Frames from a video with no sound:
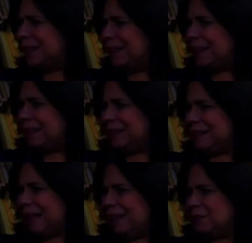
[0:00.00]
okay.
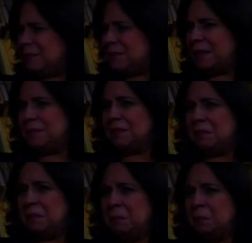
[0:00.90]
life. Sometimes I
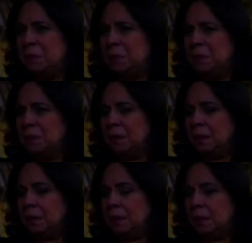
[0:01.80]
remember.
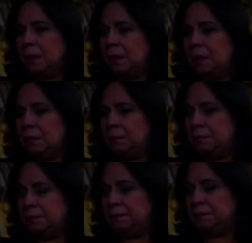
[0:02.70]

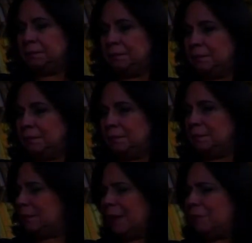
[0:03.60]
Um,
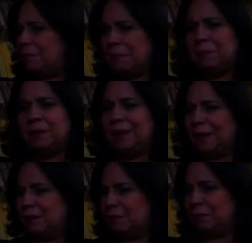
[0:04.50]
I remember
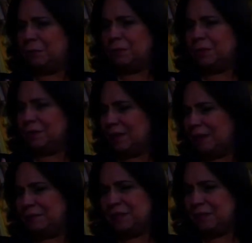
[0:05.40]
like if we were going to
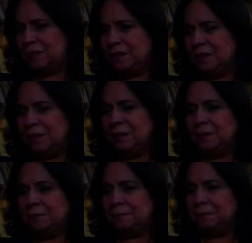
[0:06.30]
have dinner,
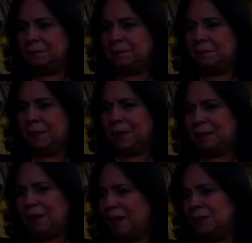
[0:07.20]

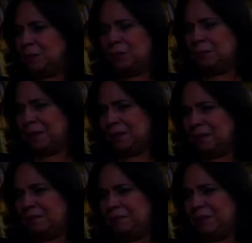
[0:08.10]
my aunt or my
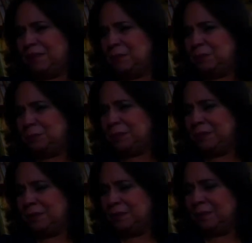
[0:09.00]
grandfather would
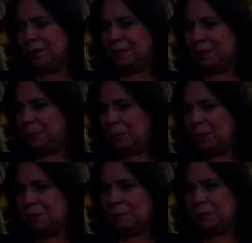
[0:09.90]
bring a
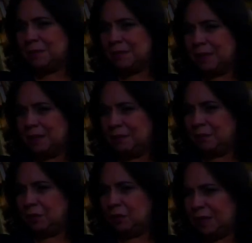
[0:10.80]
poem and would say,
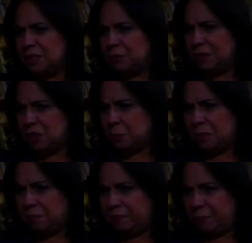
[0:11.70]
you know, let's read this
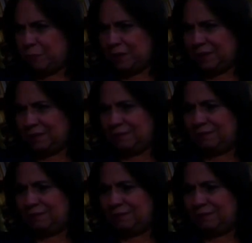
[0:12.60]
poem before we eat.